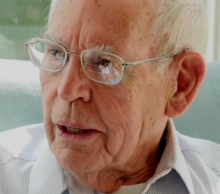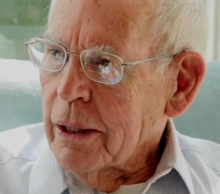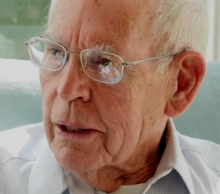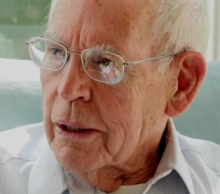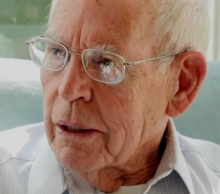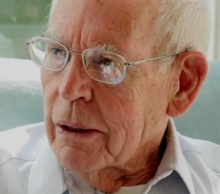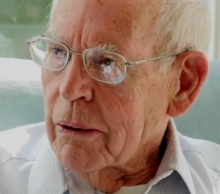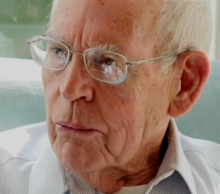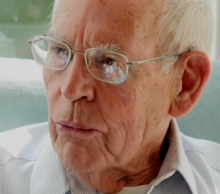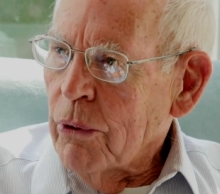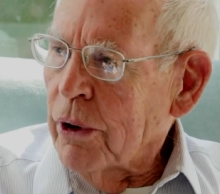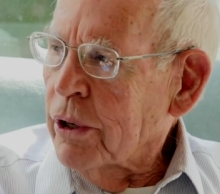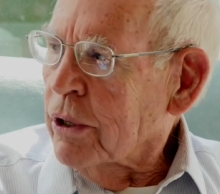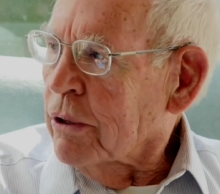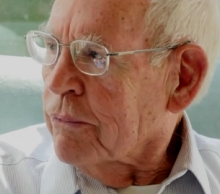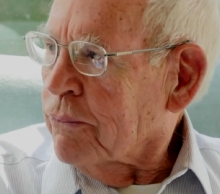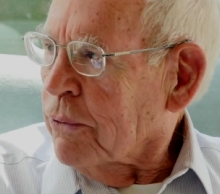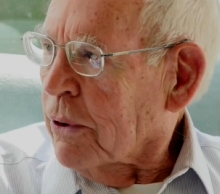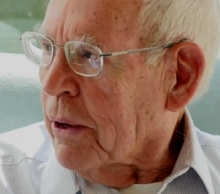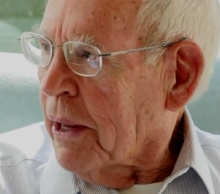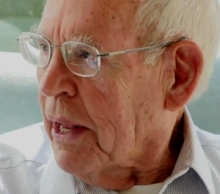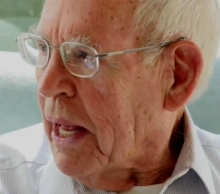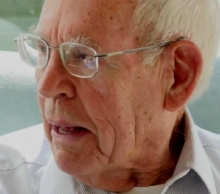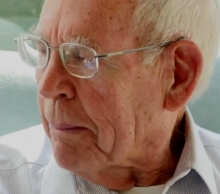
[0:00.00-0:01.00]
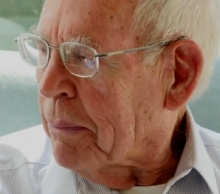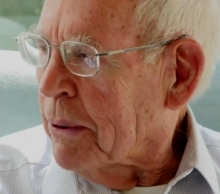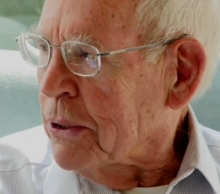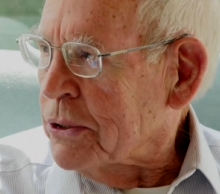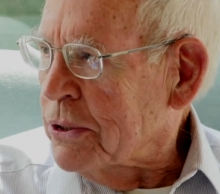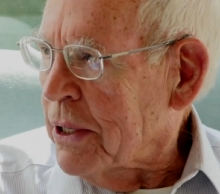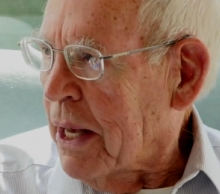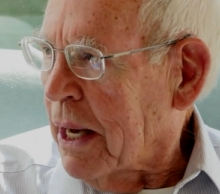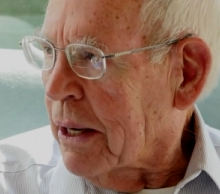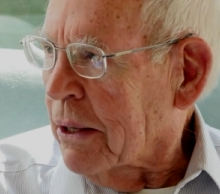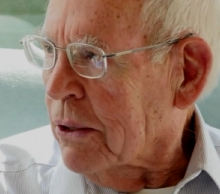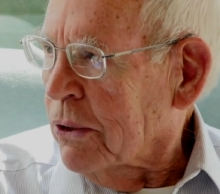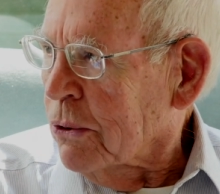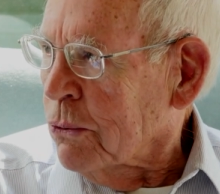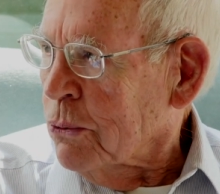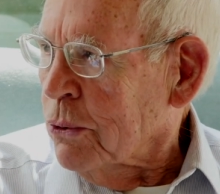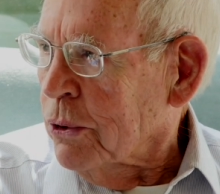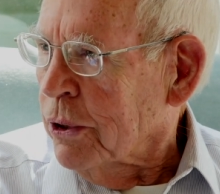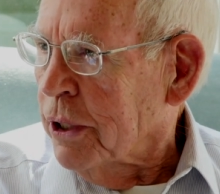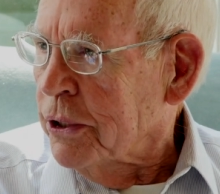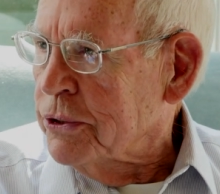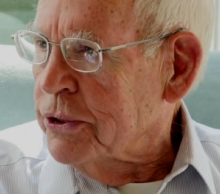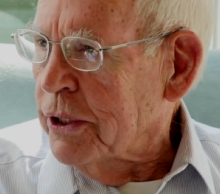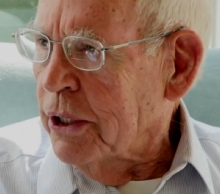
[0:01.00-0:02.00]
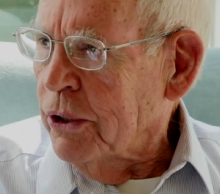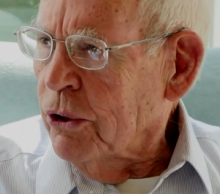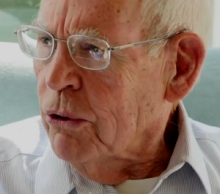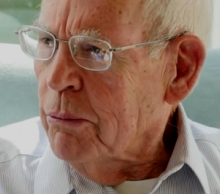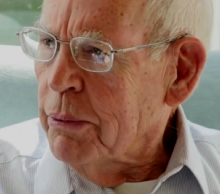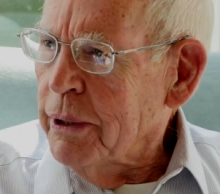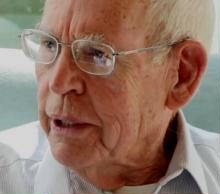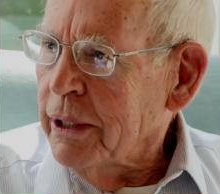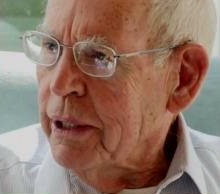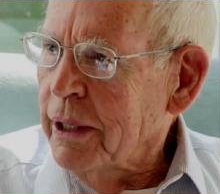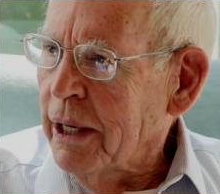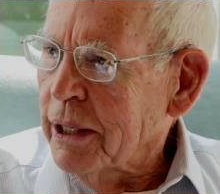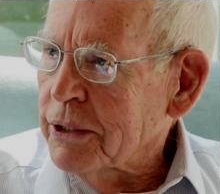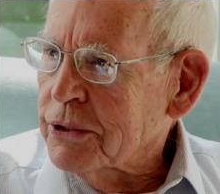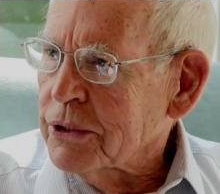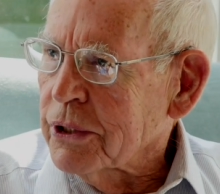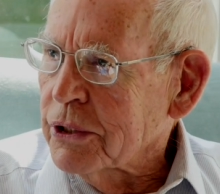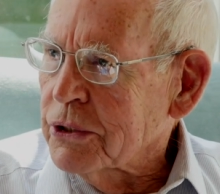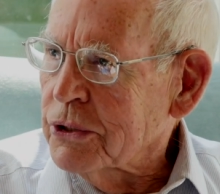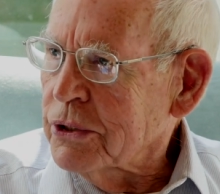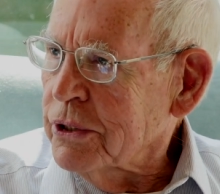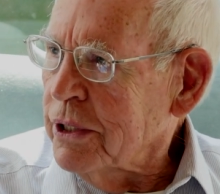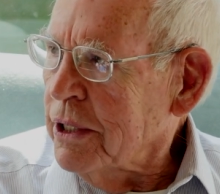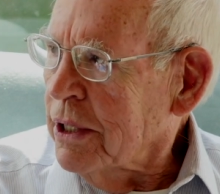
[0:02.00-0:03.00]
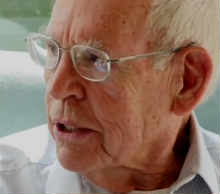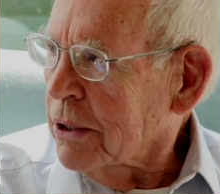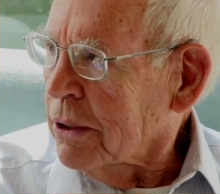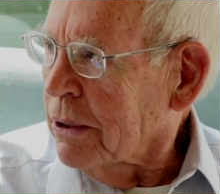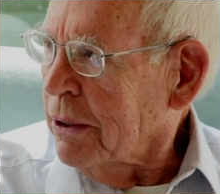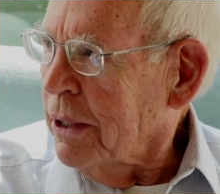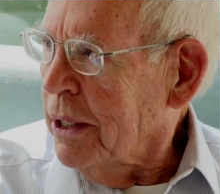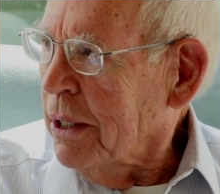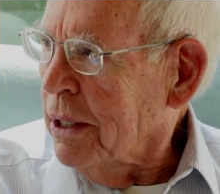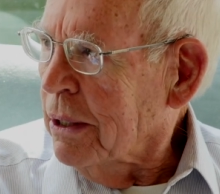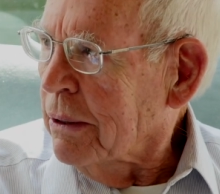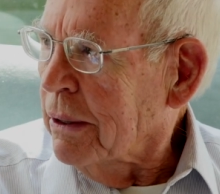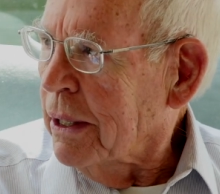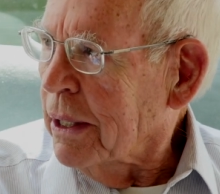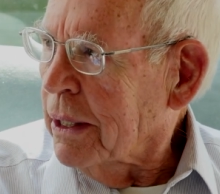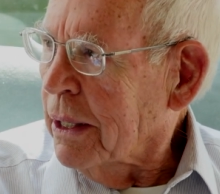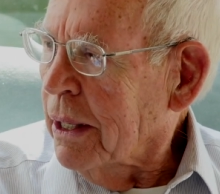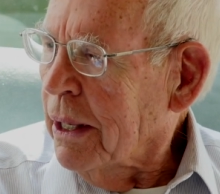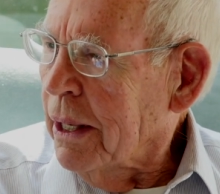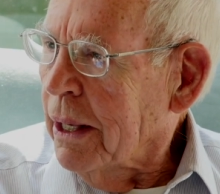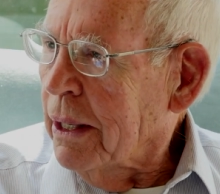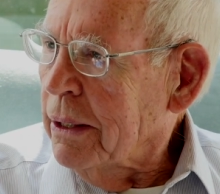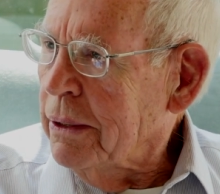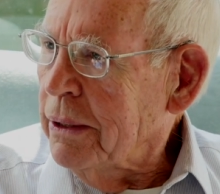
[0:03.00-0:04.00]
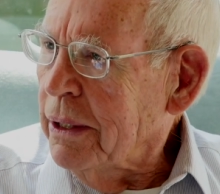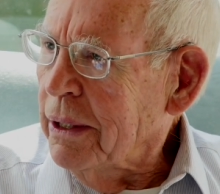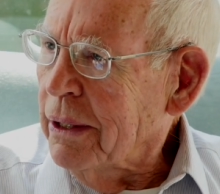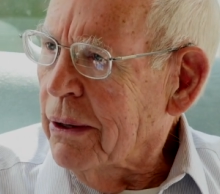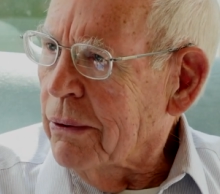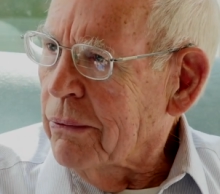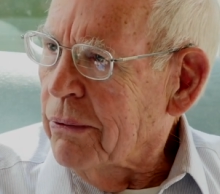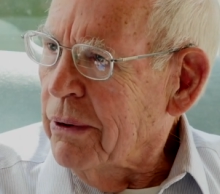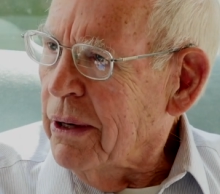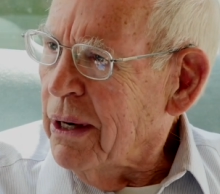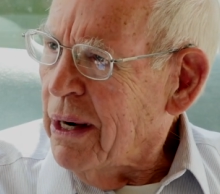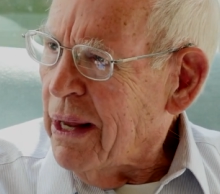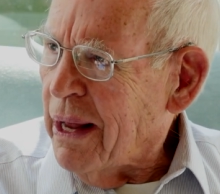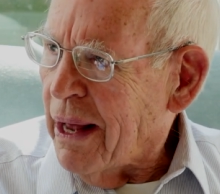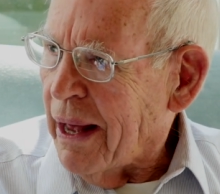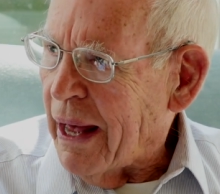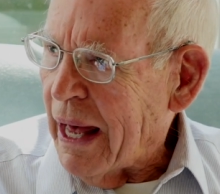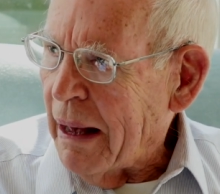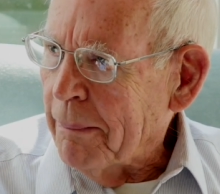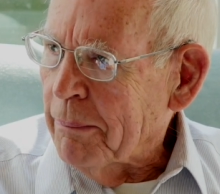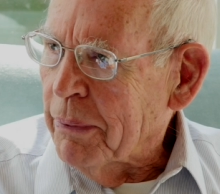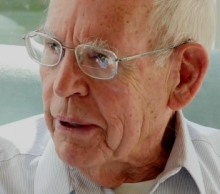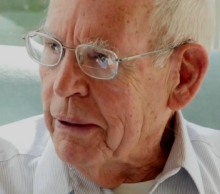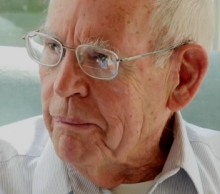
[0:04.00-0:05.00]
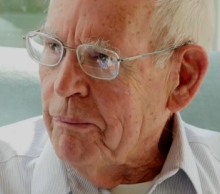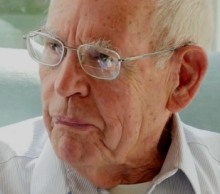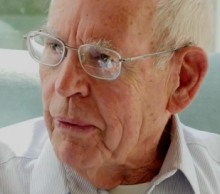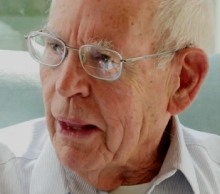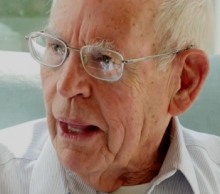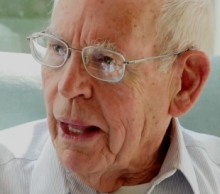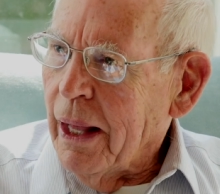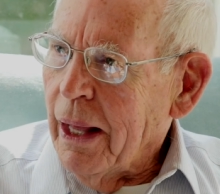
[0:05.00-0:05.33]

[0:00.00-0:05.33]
or wonderful happens out in the woods and nobody gets to see it or hear it, did it really happen?